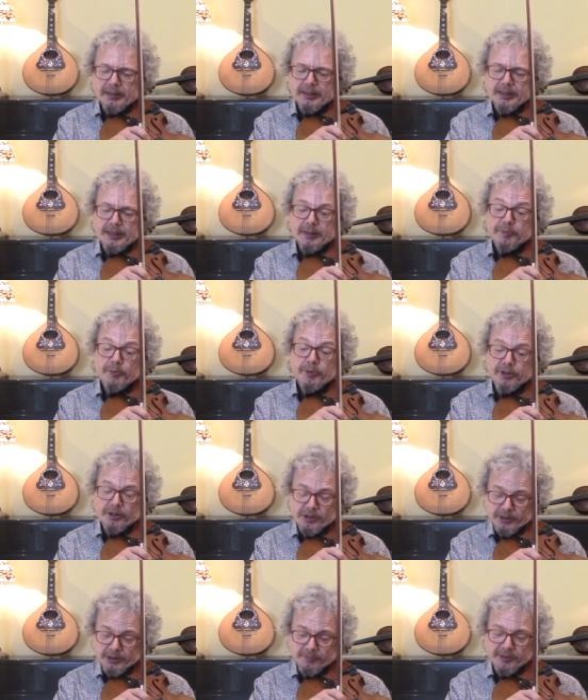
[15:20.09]
Uh, but we're
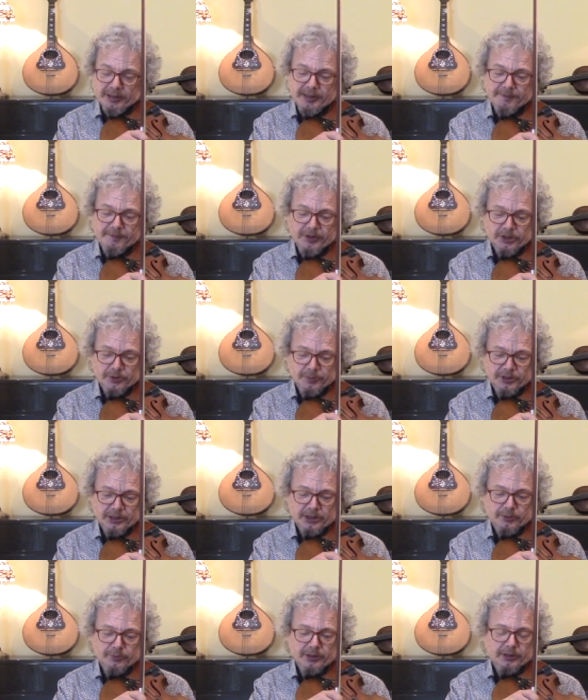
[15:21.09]
not going to play it in first
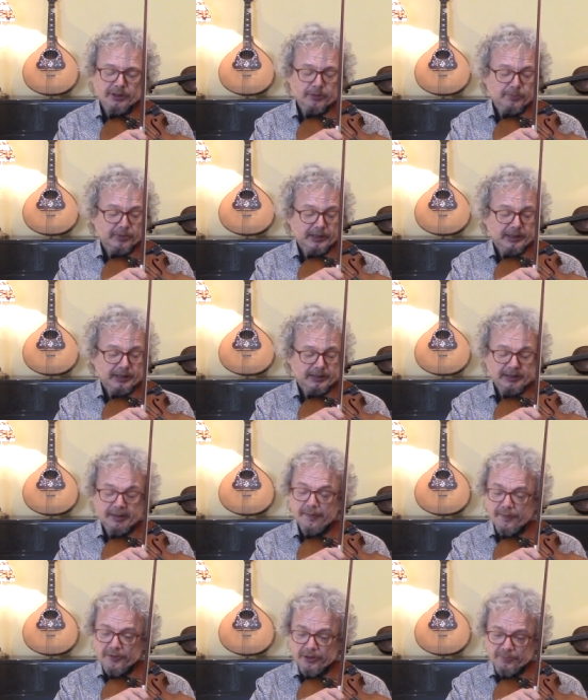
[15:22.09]
position, we're going to play it
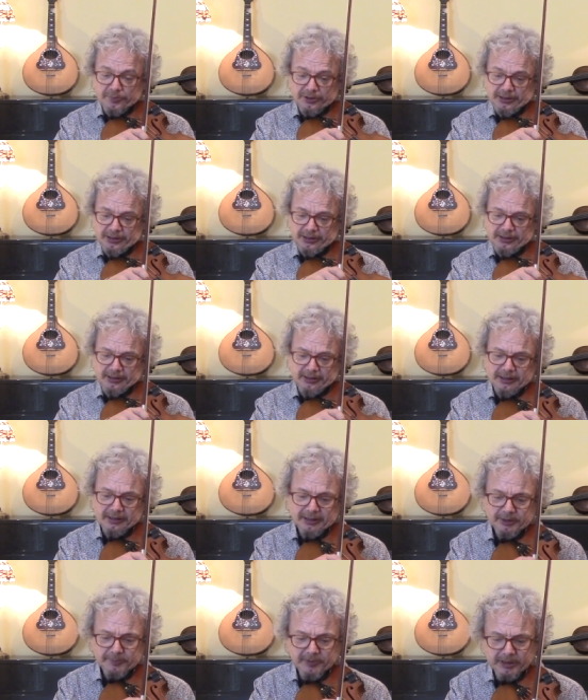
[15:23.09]
in third position, and
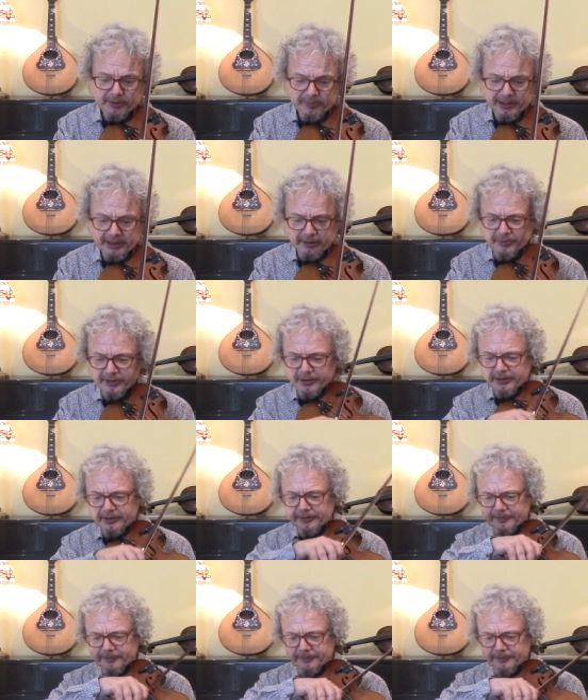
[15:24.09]
I'll explain why in a minute.